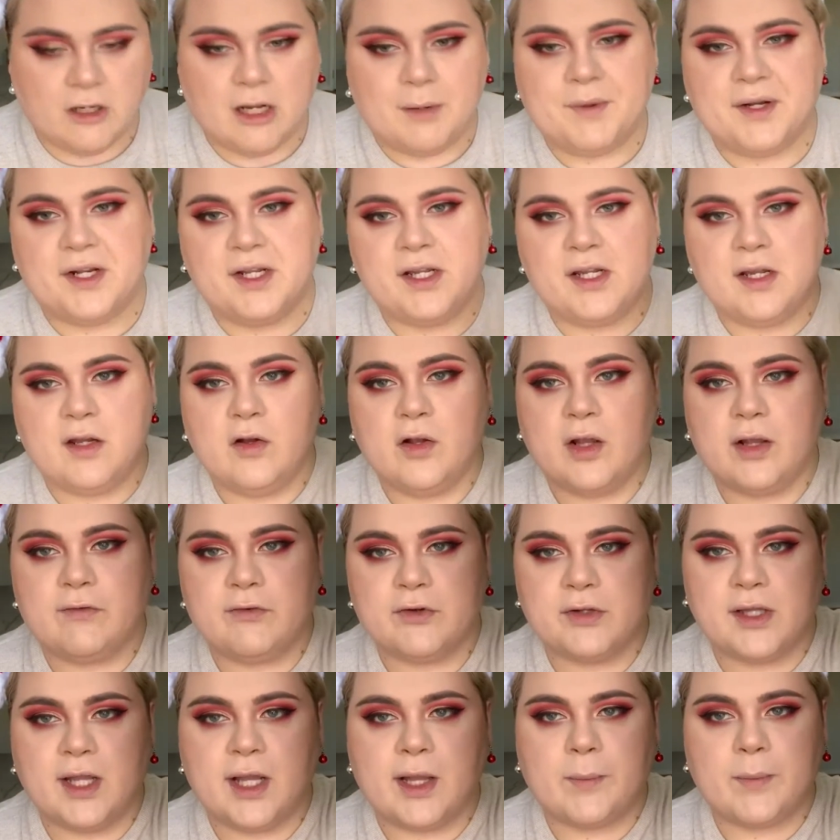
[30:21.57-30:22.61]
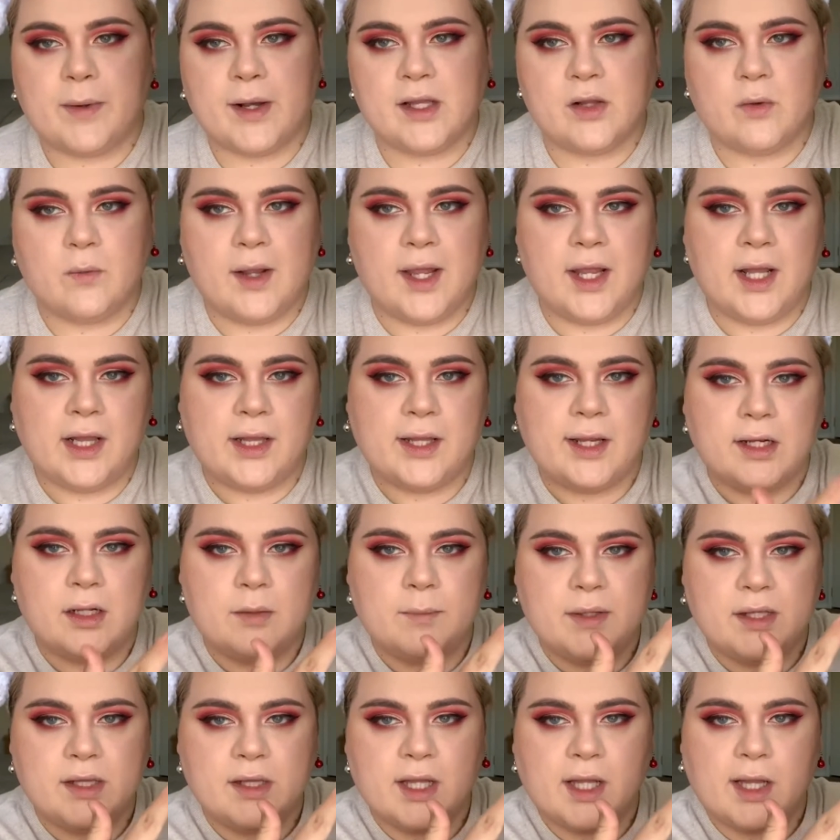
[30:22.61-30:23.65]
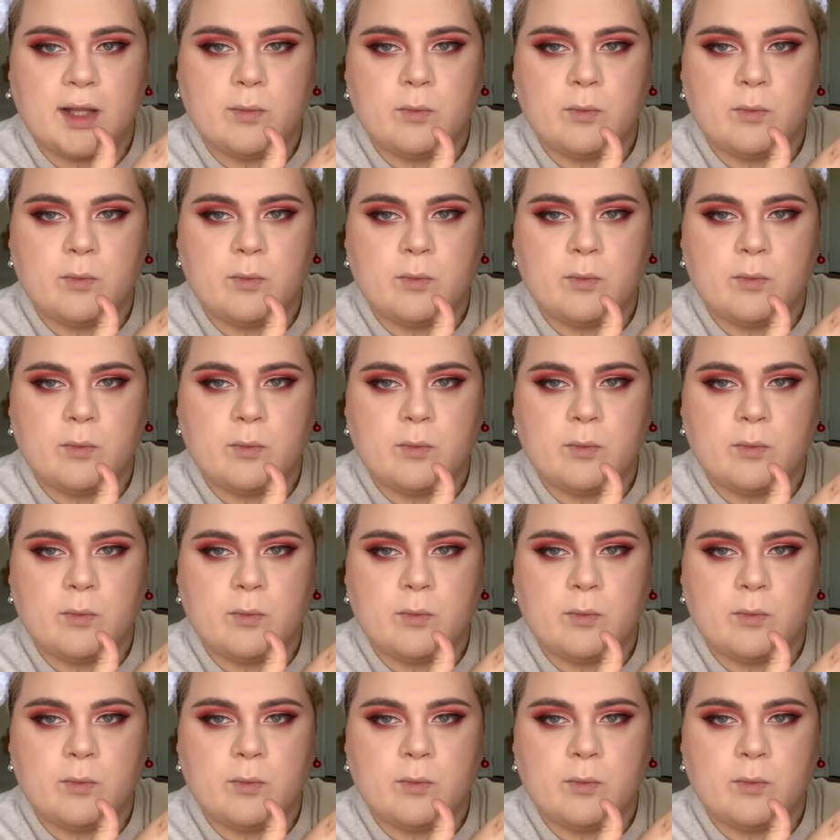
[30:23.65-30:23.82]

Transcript: I'm gonna use for this, by the way, is gonna be this